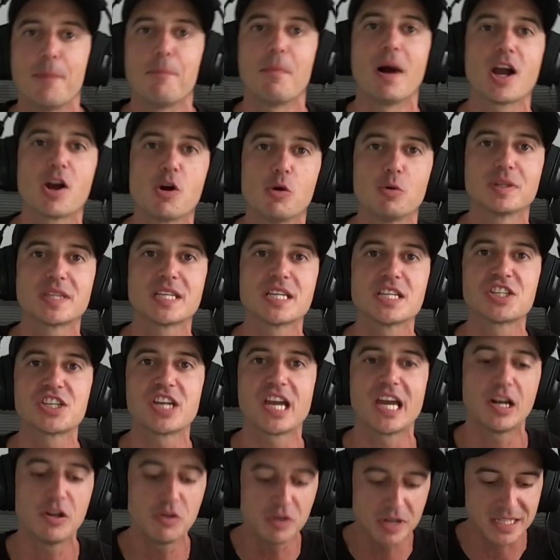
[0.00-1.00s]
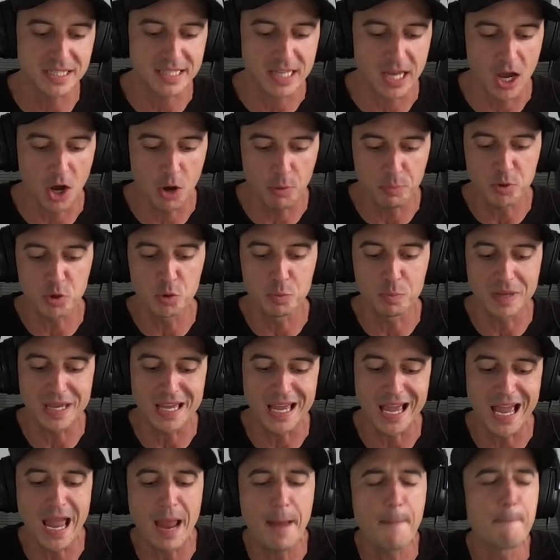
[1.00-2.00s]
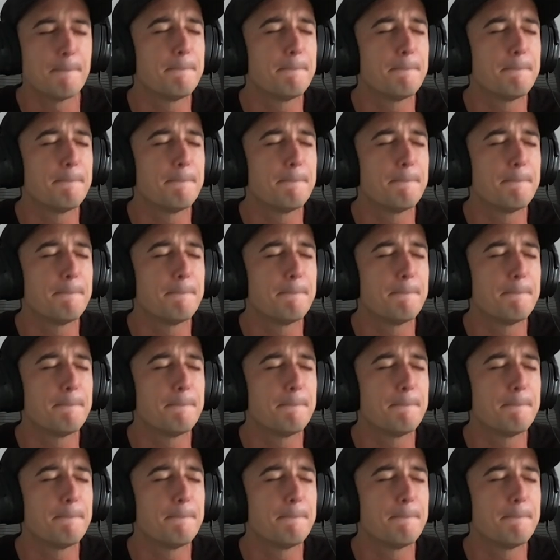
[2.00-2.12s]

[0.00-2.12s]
my goal with this channel is to help you be a